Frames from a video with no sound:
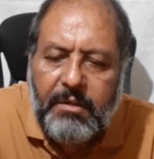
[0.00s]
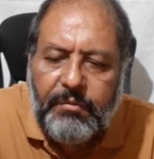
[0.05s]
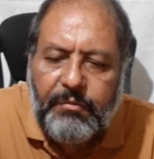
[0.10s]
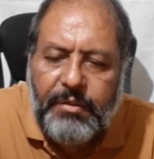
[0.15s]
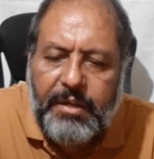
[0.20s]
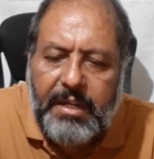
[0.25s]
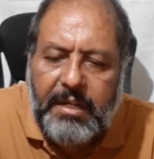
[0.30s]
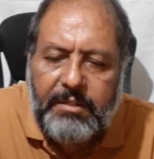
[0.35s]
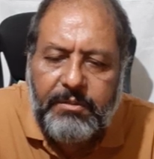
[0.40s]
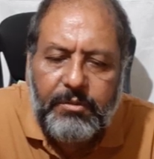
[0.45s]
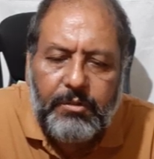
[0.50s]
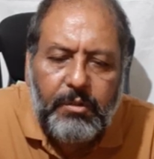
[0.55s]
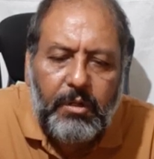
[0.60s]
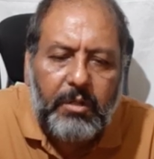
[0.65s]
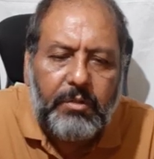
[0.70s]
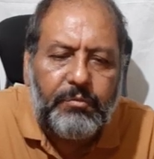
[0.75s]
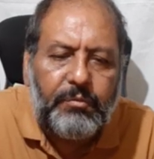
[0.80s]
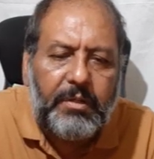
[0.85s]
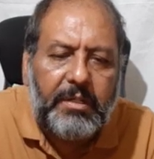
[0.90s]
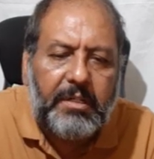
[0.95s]
veins
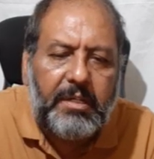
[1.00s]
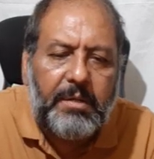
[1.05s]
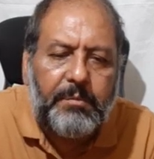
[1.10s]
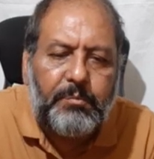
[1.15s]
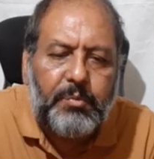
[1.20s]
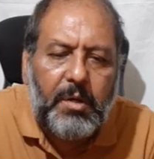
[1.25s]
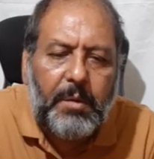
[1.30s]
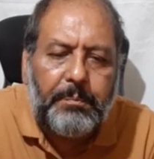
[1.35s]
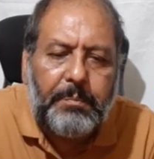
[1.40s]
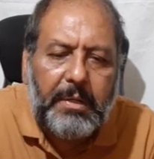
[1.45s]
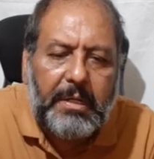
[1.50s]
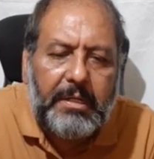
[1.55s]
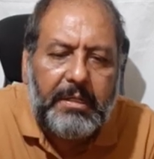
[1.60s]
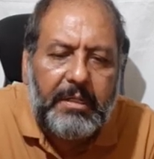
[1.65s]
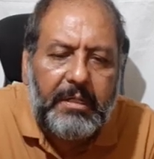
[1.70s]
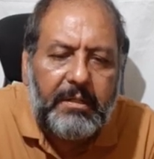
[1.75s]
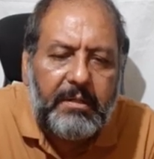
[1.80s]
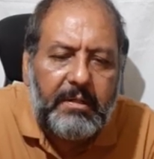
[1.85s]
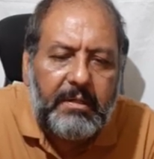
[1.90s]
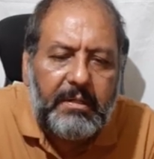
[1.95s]
not working properly,